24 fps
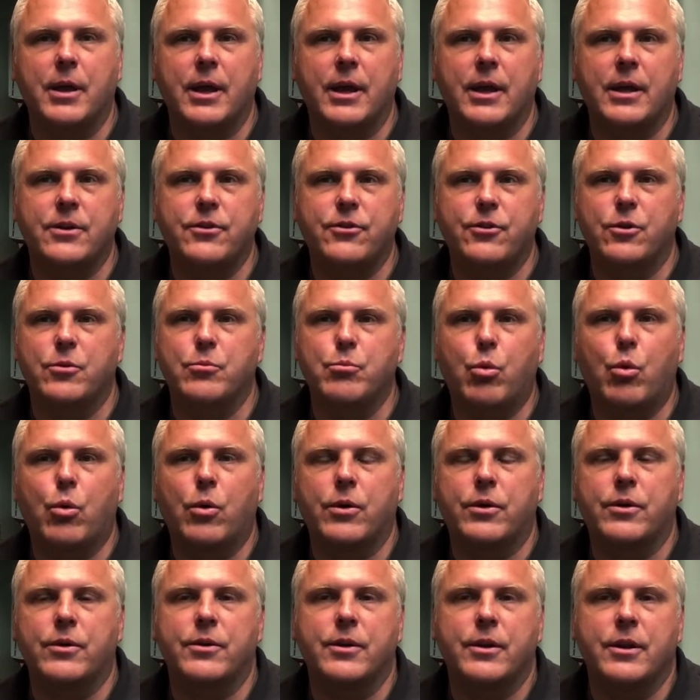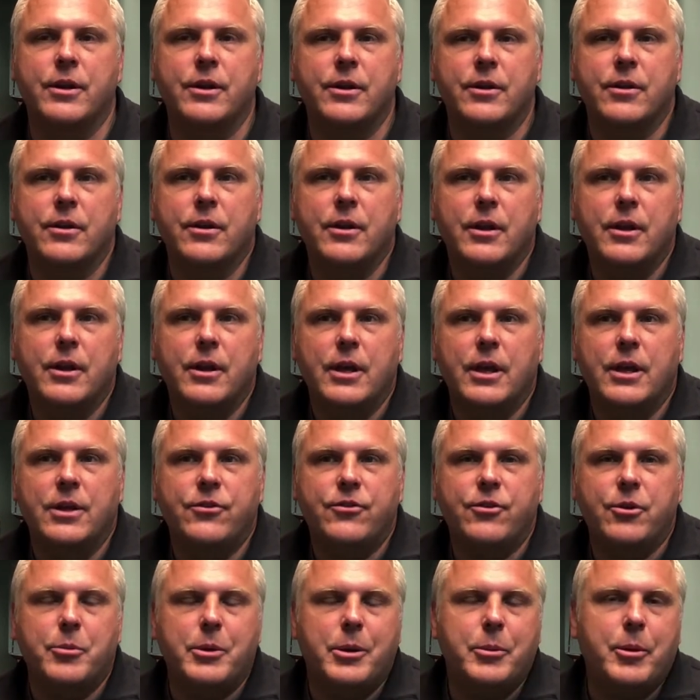and so important in
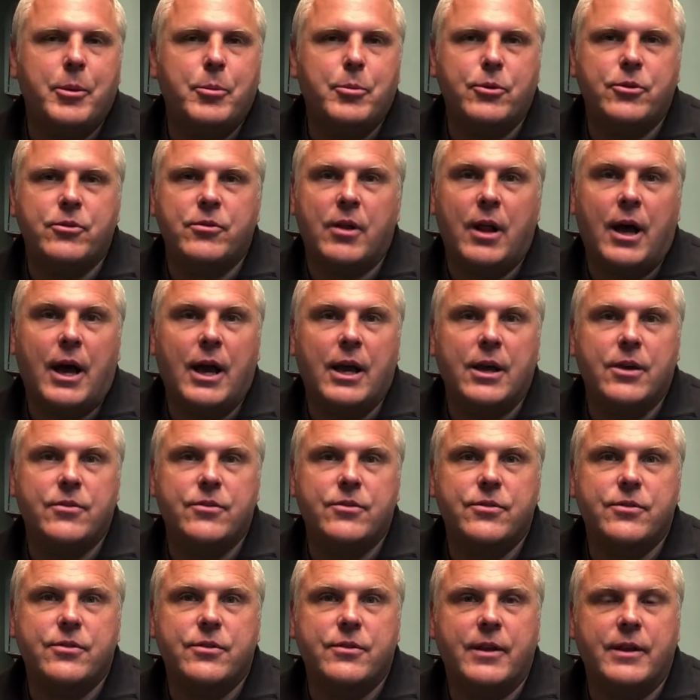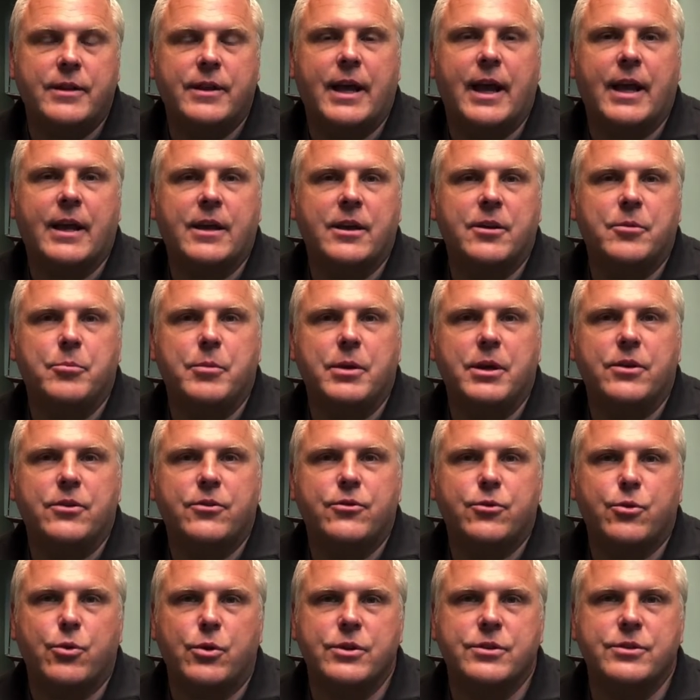so many people's lives, that that can be a
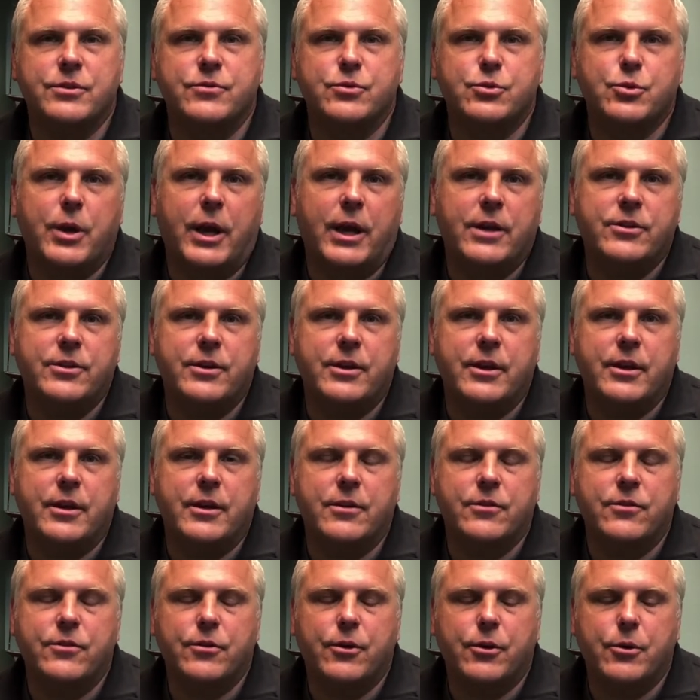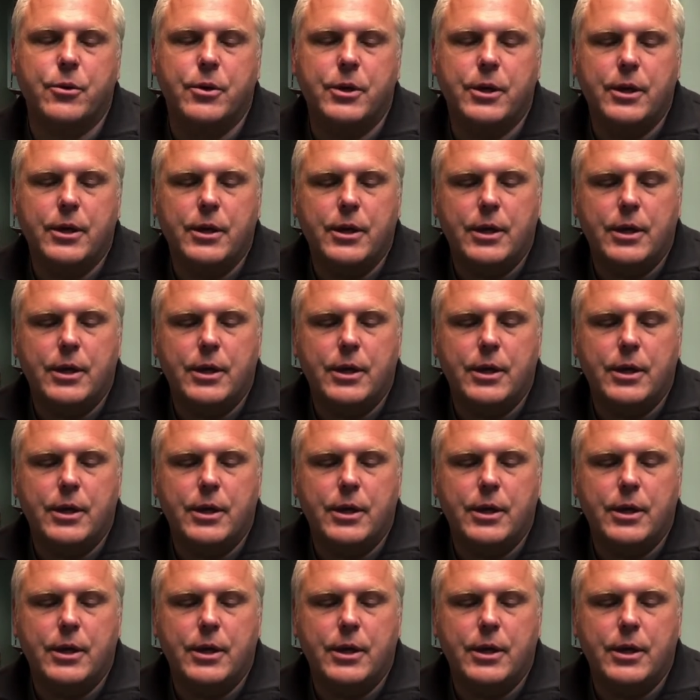source of tragedy. And so